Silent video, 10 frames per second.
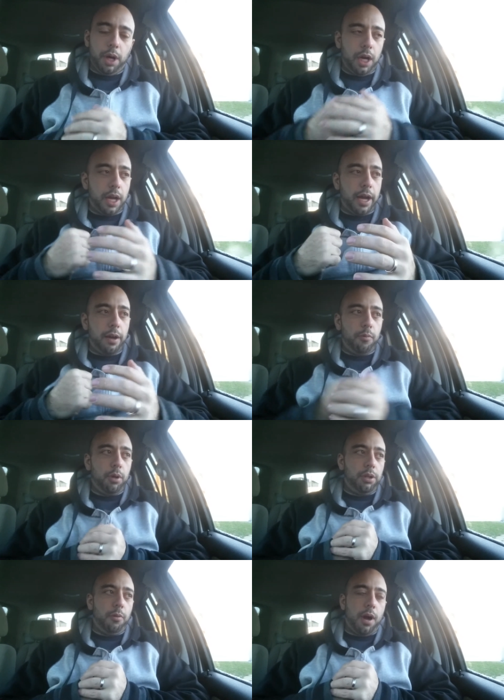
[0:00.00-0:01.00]
but I
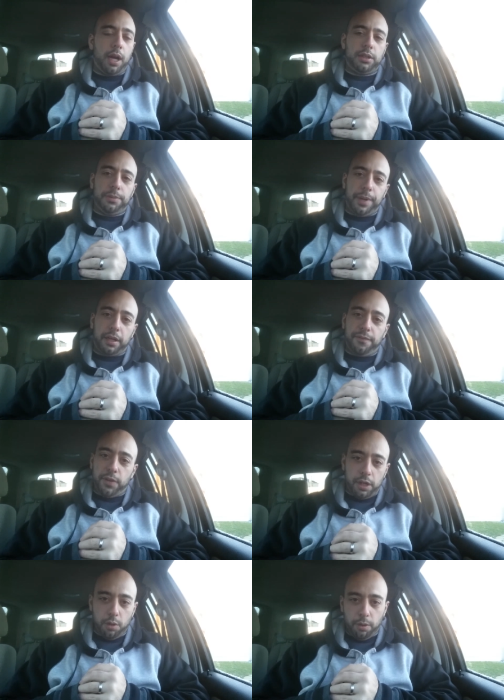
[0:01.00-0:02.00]
really wanted to make a
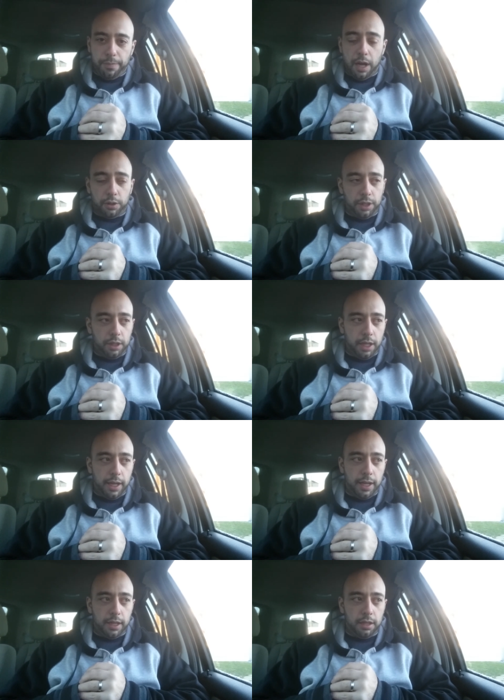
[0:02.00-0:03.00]
video about it.
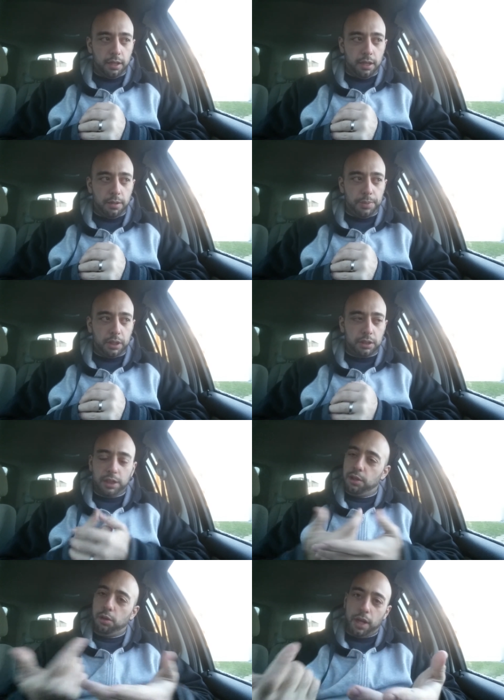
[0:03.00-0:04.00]
And uh, because
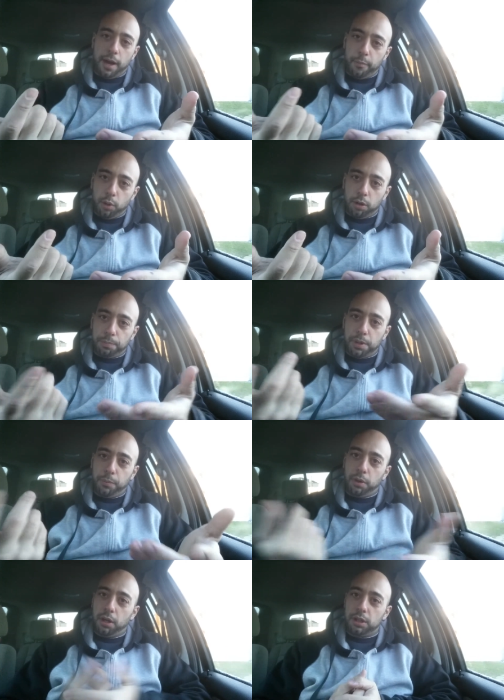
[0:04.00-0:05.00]
I know a lot more
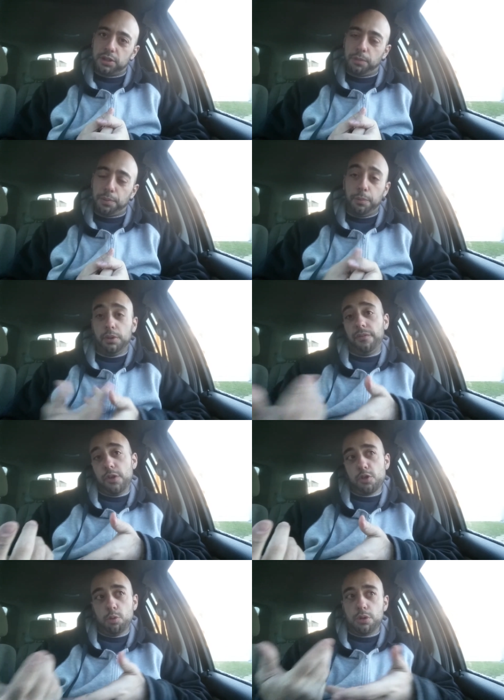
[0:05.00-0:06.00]
people are, some people are
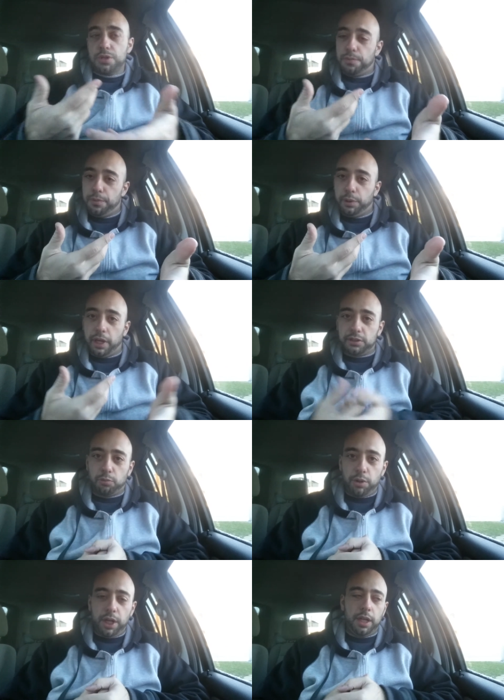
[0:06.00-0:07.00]
visual, so people like to
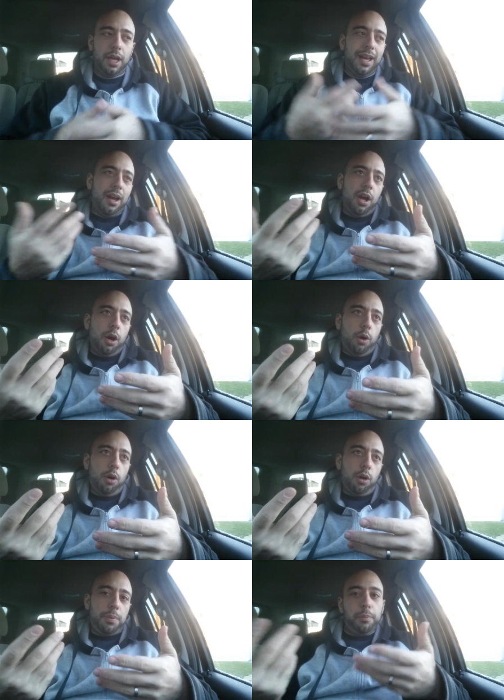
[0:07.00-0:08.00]
read,
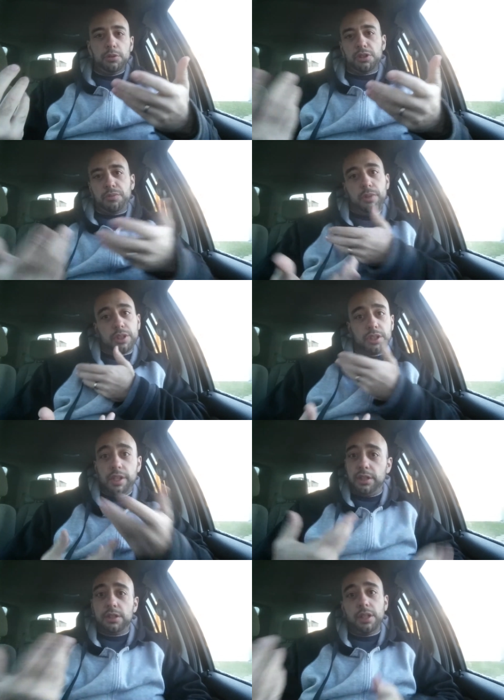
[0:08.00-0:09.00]
or people just miss
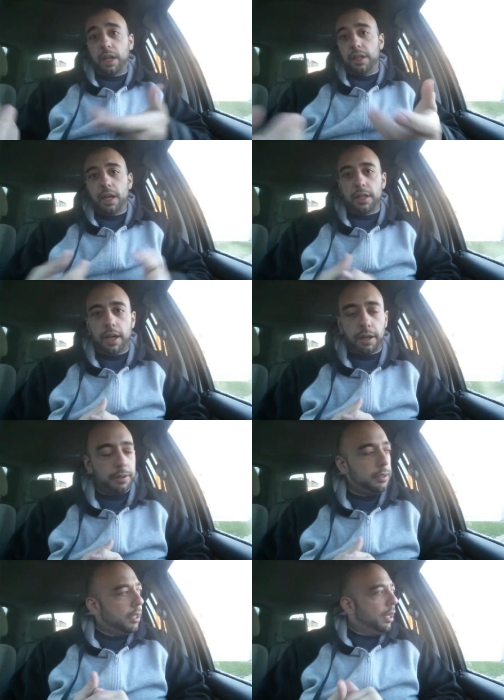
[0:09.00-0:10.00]
things, yada, yada,
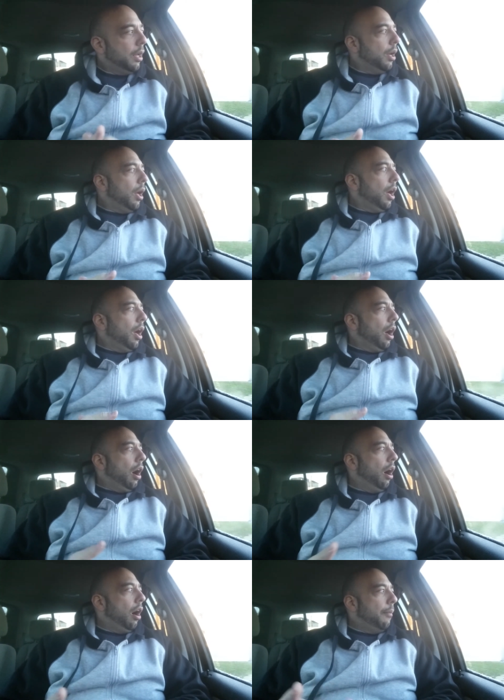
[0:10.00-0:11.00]
yada.
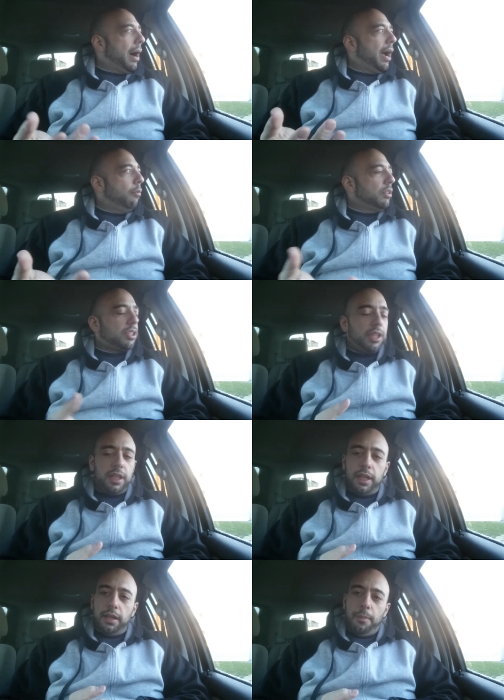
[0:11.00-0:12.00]
Um, I was
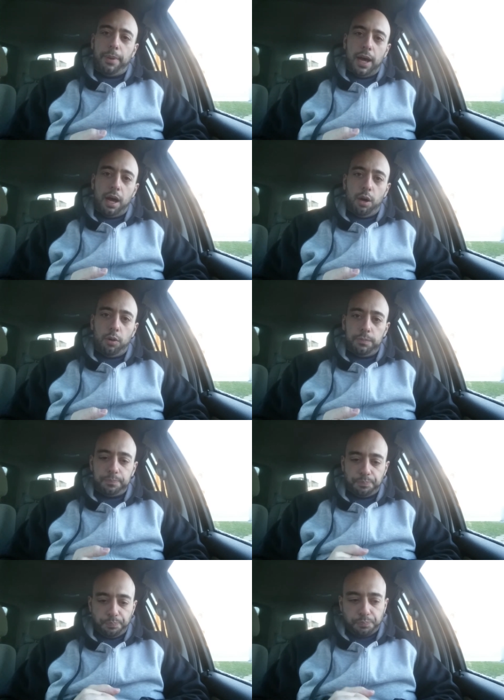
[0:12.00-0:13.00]
thinking about
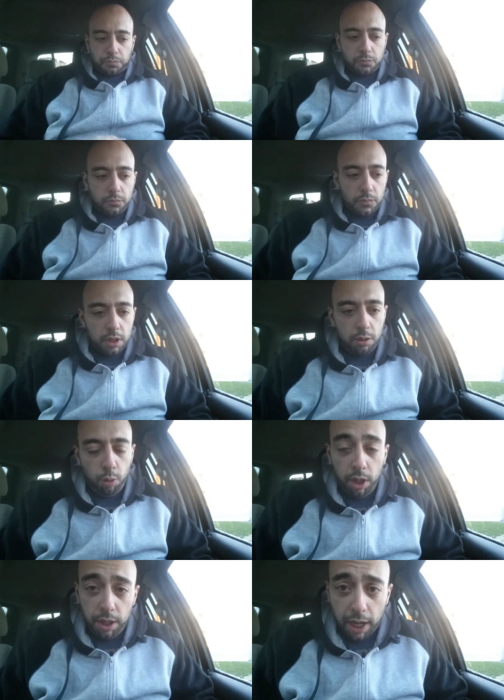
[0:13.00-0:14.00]

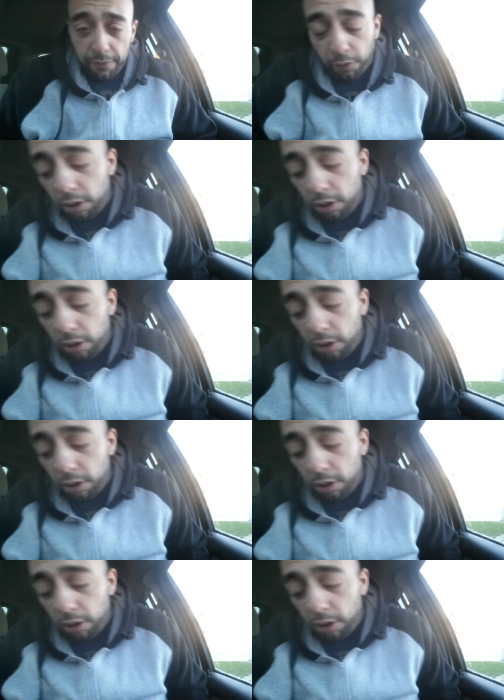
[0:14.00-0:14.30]
what I've